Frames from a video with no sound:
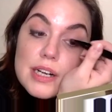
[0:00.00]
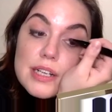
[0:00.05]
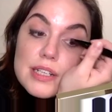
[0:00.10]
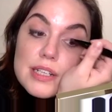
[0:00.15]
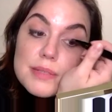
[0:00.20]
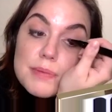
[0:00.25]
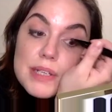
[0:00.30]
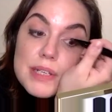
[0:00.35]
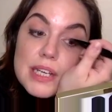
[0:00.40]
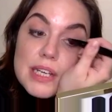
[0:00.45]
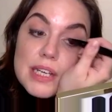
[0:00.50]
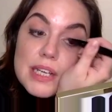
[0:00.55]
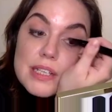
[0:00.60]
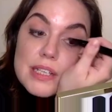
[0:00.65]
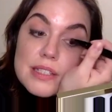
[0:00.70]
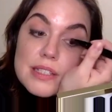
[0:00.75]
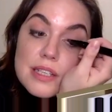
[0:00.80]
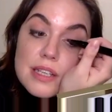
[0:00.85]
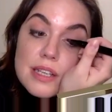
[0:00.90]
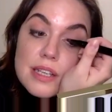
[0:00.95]
is
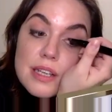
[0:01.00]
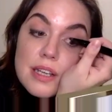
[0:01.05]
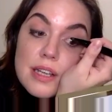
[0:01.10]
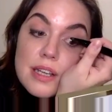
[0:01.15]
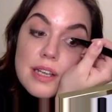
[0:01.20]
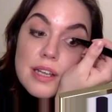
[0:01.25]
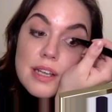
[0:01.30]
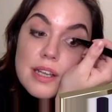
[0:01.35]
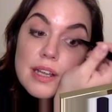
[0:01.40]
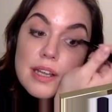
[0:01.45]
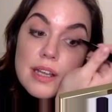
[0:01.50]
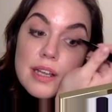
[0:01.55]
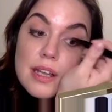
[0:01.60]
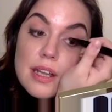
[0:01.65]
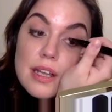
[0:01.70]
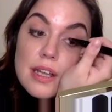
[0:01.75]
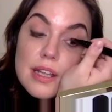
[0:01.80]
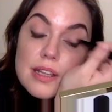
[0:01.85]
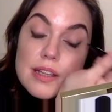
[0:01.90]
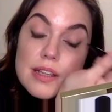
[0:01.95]
because
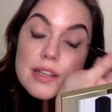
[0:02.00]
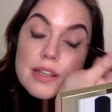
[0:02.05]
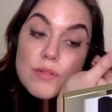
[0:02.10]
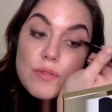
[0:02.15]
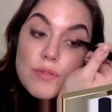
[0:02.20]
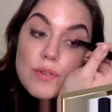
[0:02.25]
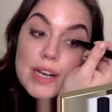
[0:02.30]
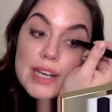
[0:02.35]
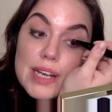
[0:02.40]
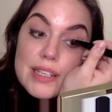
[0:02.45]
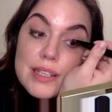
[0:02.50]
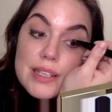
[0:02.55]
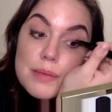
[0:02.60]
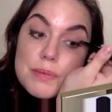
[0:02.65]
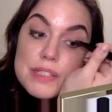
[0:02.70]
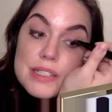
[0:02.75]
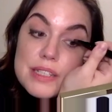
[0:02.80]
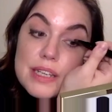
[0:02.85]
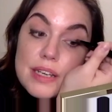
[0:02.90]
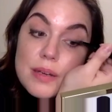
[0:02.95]
red
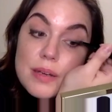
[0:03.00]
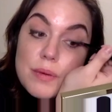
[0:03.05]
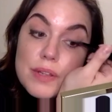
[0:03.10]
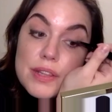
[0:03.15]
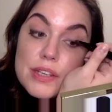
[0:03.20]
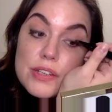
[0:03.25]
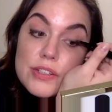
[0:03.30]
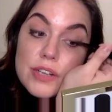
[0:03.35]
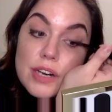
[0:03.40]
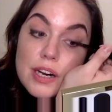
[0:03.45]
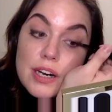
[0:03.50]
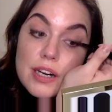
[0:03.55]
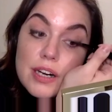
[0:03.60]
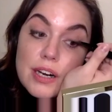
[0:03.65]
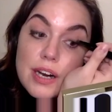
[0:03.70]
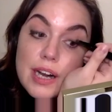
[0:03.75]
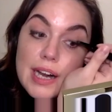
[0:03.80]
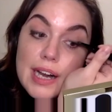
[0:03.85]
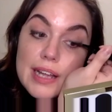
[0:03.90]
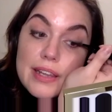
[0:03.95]
lipstick with a
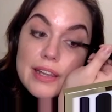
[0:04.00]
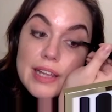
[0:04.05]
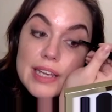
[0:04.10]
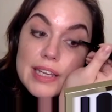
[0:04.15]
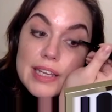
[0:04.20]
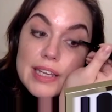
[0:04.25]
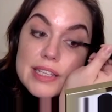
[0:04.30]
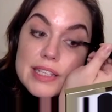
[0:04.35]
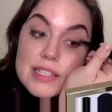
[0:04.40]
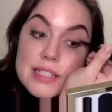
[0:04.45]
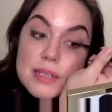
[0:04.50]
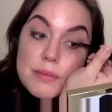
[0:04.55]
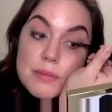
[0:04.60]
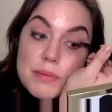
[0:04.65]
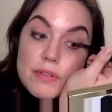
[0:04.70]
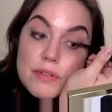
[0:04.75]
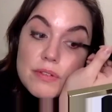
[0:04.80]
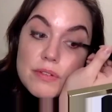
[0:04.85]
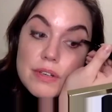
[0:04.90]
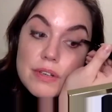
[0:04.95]
darker eye like this can
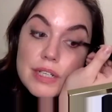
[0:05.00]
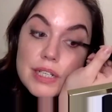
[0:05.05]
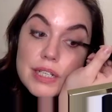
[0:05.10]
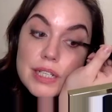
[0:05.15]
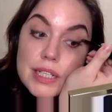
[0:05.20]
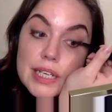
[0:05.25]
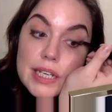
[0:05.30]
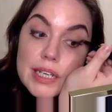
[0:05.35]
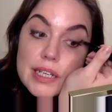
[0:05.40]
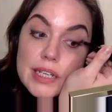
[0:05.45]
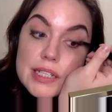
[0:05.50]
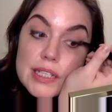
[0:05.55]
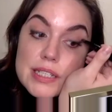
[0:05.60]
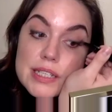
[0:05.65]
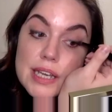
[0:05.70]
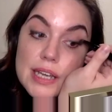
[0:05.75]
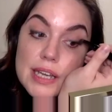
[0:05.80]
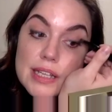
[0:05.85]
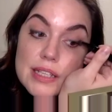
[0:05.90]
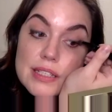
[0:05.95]
be really
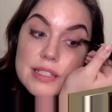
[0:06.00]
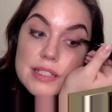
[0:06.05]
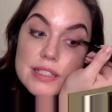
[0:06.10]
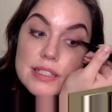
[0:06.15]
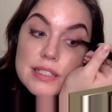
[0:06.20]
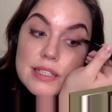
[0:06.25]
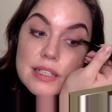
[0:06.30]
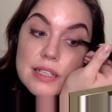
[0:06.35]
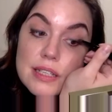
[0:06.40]
intense.